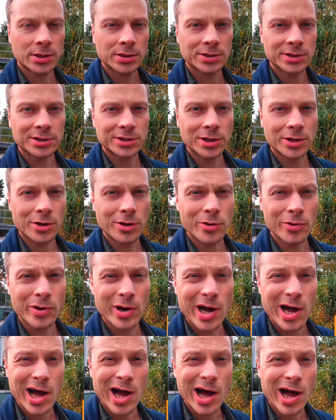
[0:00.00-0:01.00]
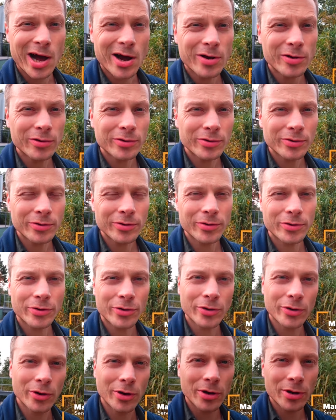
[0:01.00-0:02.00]
So, how do you
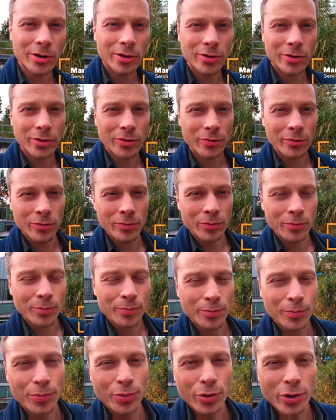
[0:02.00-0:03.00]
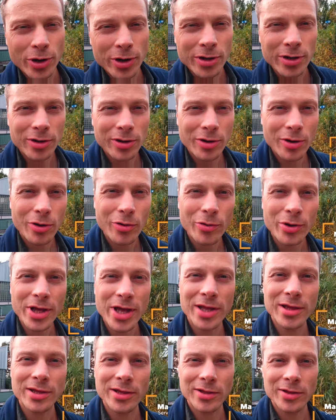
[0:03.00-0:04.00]
talk product
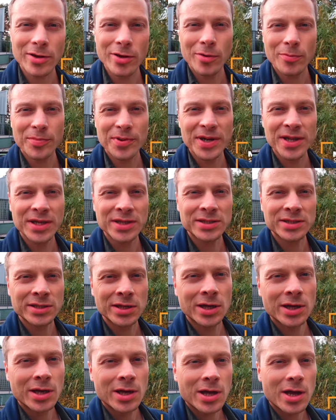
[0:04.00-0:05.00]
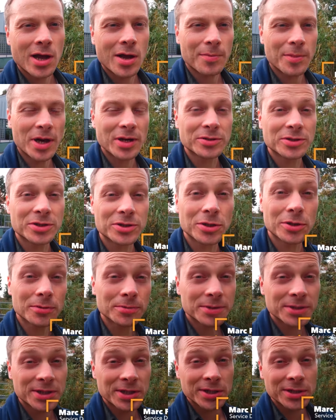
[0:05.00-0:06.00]
oriented companies about
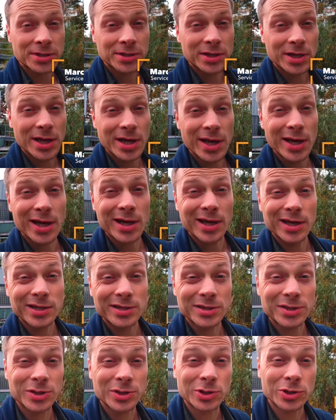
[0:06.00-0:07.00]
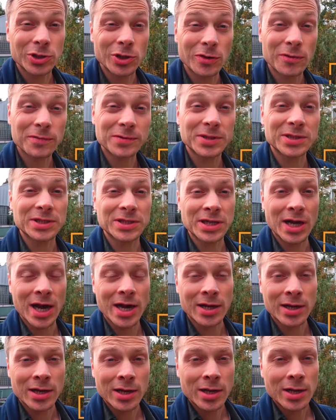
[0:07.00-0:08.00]
services and service
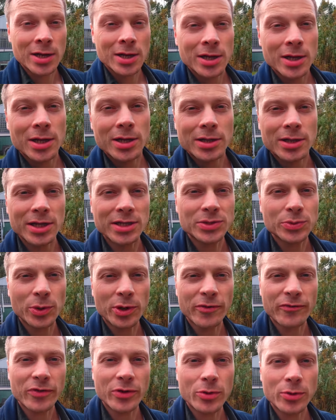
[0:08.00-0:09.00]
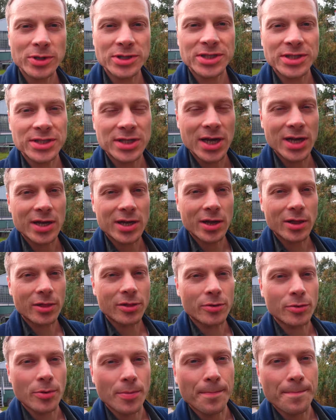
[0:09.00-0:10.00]
design? That's one of the questions I got
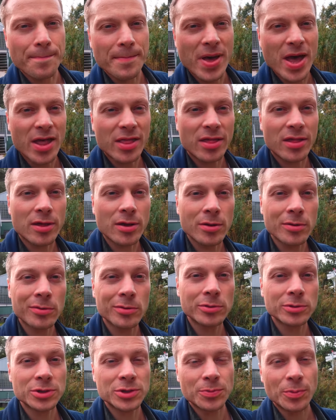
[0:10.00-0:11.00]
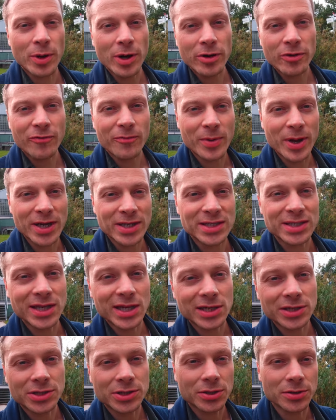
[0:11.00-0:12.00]
from Matthew, who's part of my
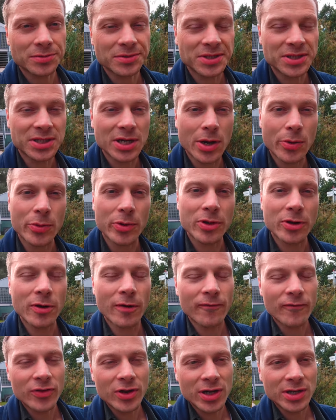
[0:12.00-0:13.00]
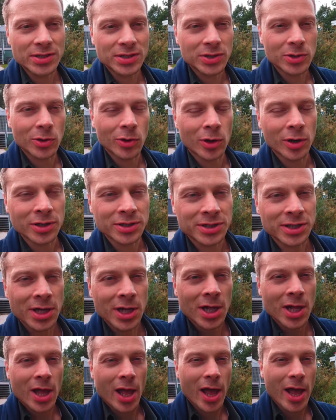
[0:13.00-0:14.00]
Selling Service Design with Confidence course.
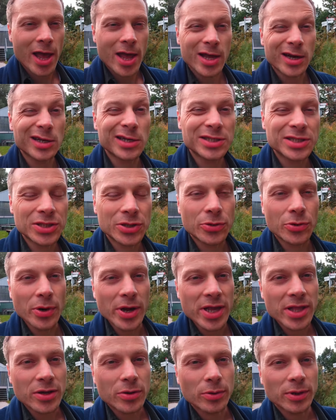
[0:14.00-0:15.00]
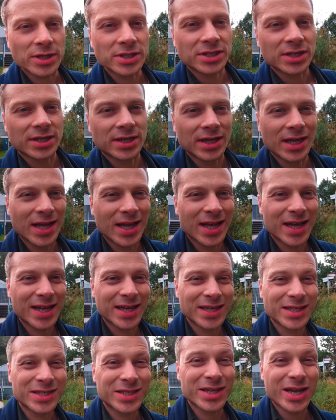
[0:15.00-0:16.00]
And it's a great question,
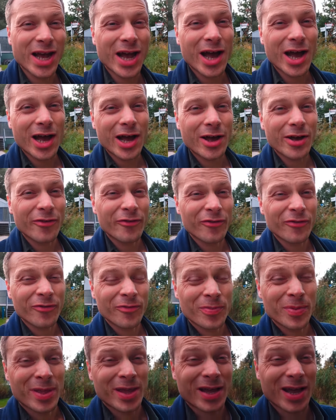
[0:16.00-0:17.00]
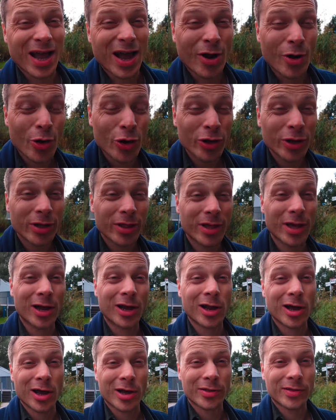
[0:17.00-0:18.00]
as I've heard it a
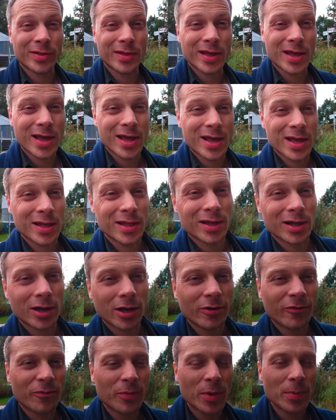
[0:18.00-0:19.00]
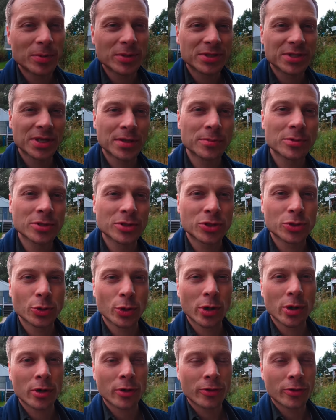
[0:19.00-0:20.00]
lot, and a lot of people seem to
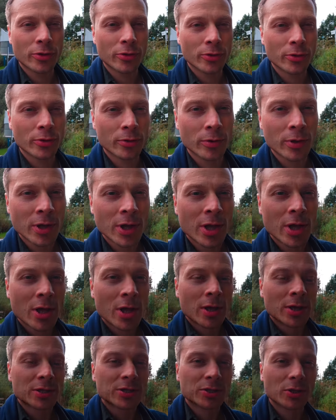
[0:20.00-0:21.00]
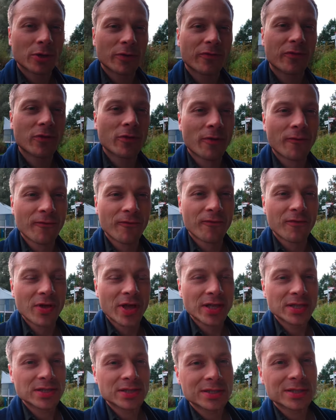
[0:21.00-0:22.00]
struggle to sort of
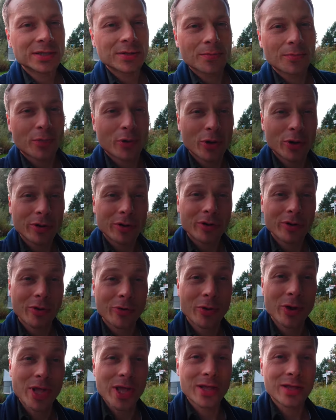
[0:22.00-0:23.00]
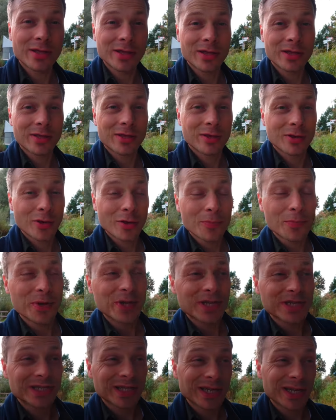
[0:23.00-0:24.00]
convince product oriented
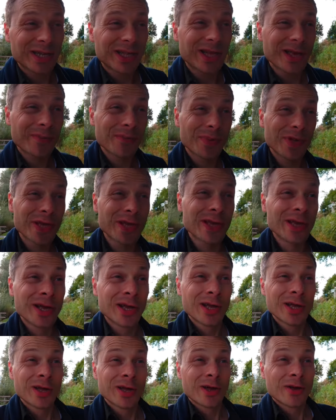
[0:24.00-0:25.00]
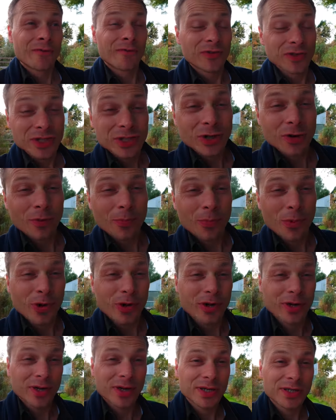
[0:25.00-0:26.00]
companies, and it can be physical
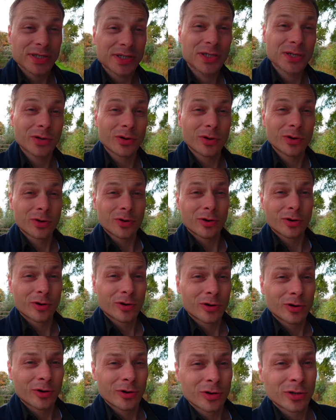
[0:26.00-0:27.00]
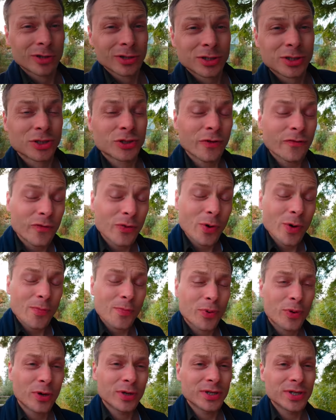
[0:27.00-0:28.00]
products or software
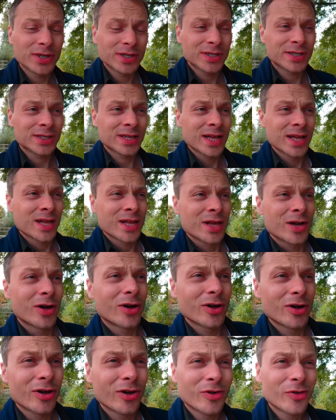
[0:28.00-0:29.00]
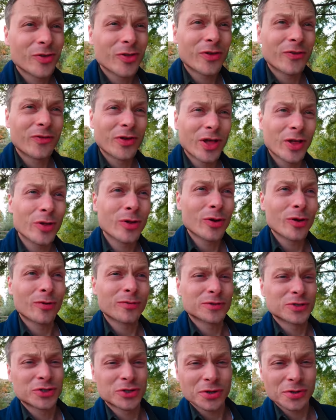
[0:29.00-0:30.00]
products on the value
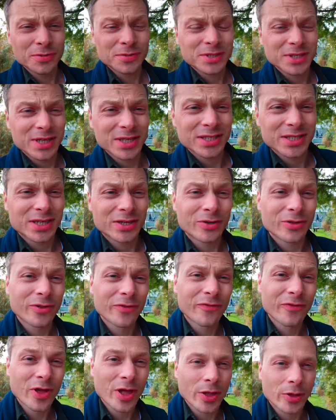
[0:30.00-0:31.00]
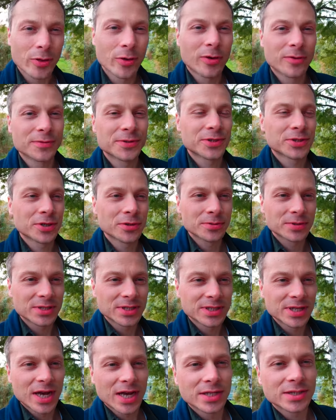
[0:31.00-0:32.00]
of services and on the value of service
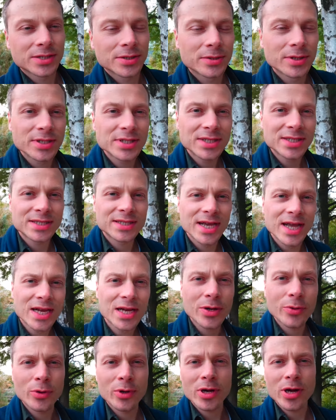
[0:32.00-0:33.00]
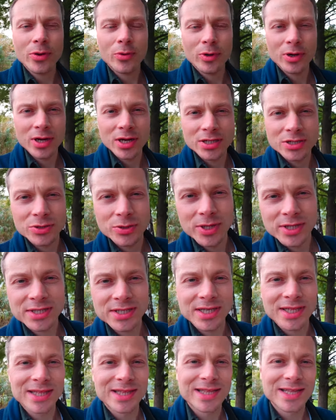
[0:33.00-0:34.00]
design. So that's exactly what I want to
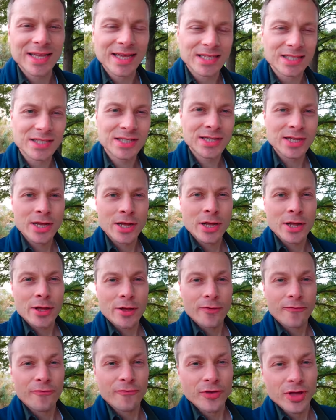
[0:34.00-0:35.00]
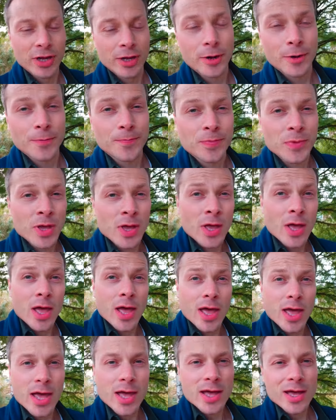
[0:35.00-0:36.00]
address in this video.
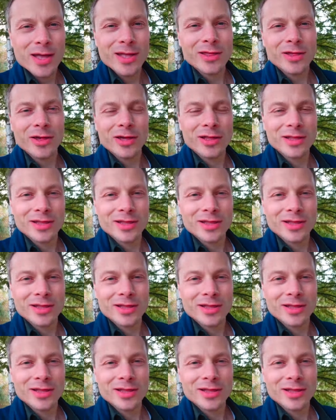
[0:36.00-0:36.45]
And